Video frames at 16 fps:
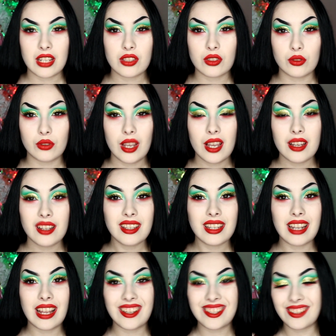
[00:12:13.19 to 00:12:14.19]
So yeah,
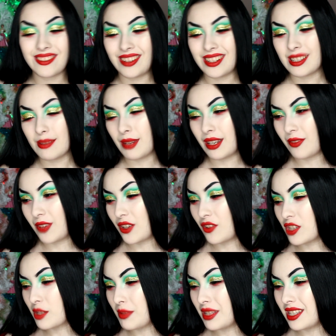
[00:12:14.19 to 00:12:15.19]
and I also want to make it very
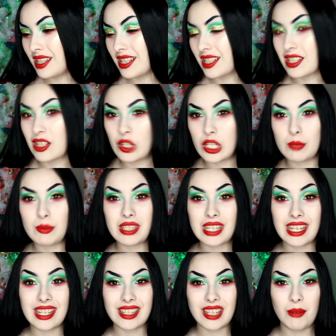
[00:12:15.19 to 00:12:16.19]
Christmassy since Christmas
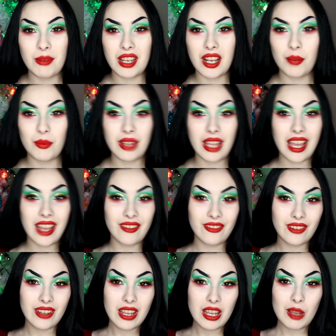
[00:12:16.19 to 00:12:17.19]
is coming up, and I have
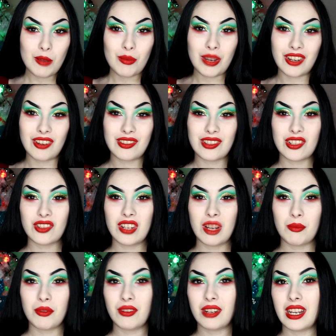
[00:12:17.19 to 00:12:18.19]
my Christmas tree
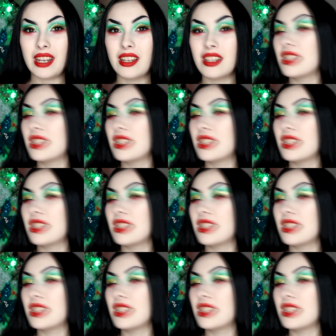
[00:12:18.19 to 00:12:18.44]
up already.